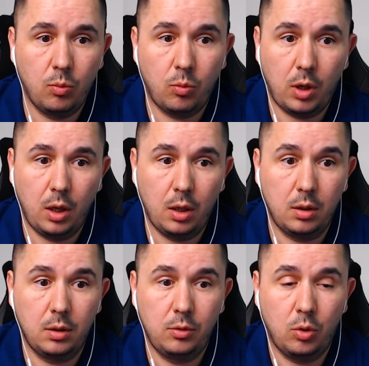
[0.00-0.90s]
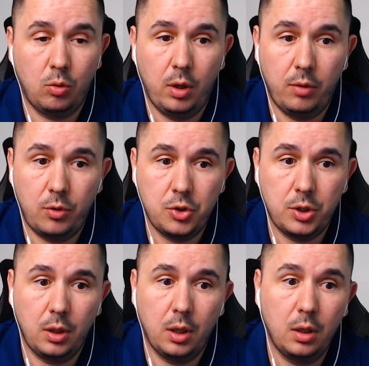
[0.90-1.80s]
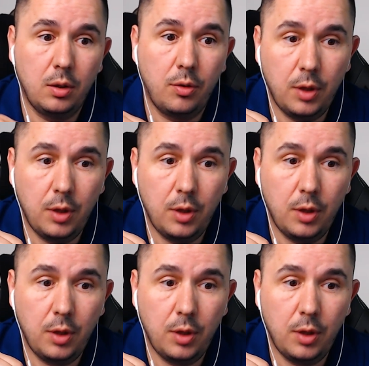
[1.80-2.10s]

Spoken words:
while leveraging and